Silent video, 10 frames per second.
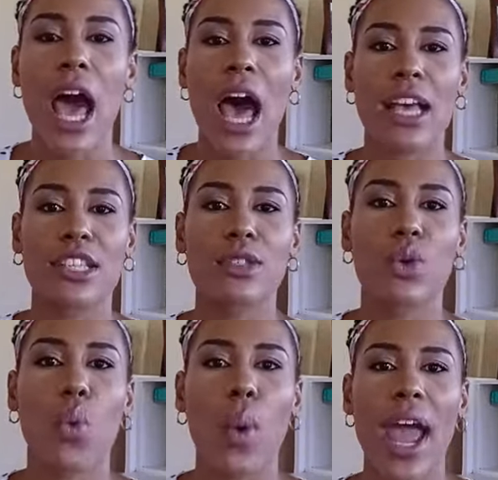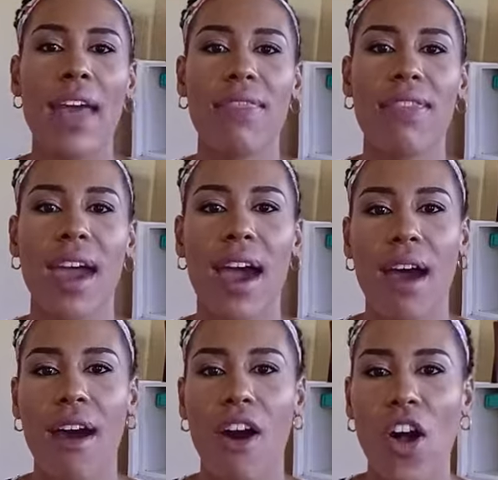as to where they
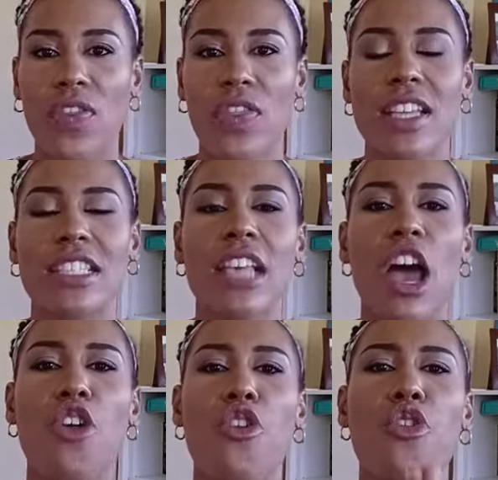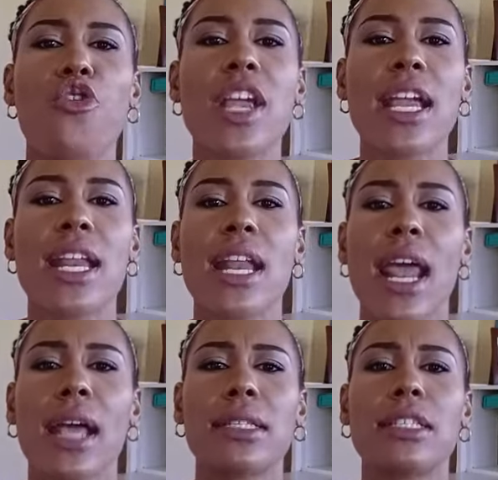are on this reading
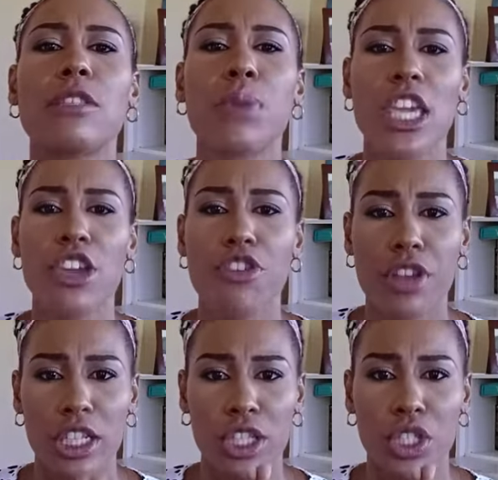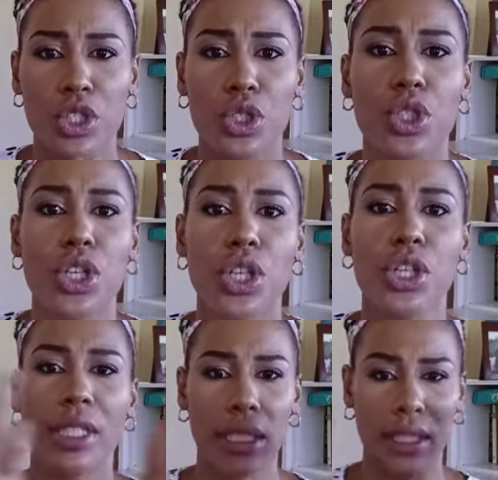experience
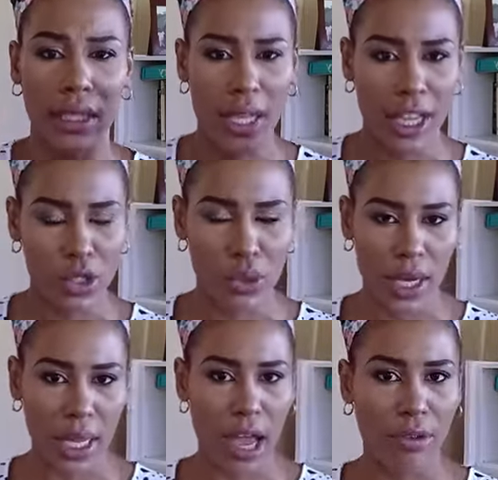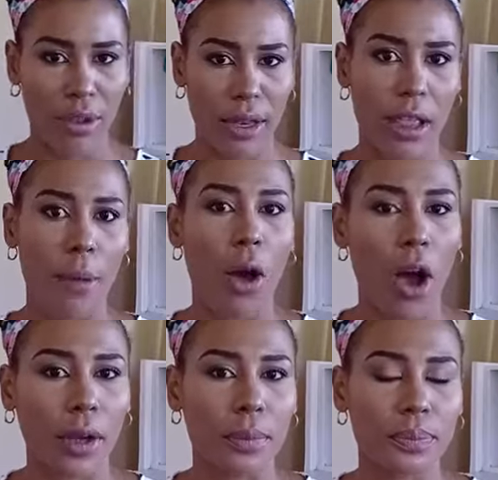journey that you are carrying them on.